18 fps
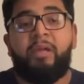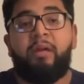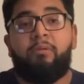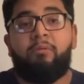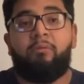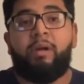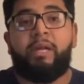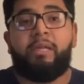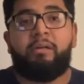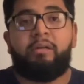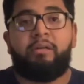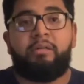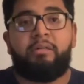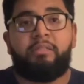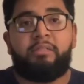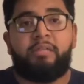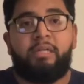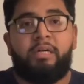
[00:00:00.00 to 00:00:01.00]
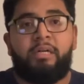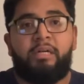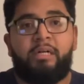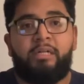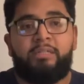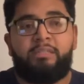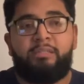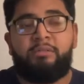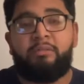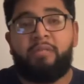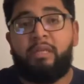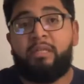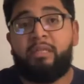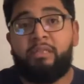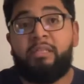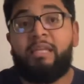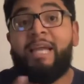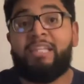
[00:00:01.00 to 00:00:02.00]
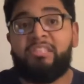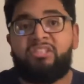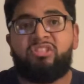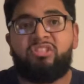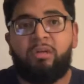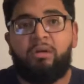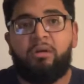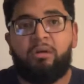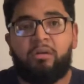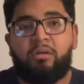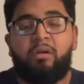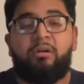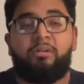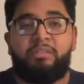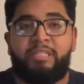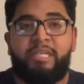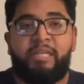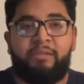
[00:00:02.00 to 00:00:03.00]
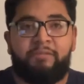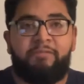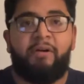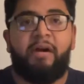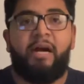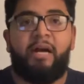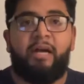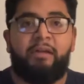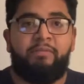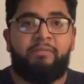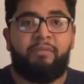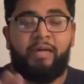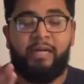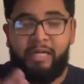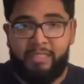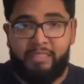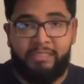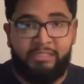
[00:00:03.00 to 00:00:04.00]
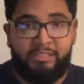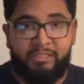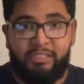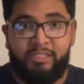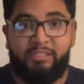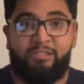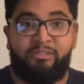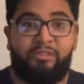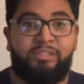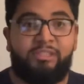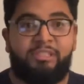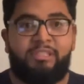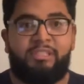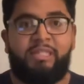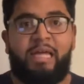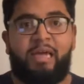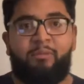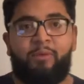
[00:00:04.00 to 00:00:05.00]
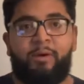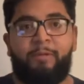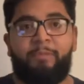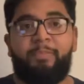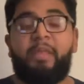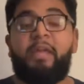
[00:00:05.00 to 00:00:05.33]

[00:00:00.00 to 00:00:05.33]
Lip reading: record and song called Take 5. I highly suggest you listen to that one.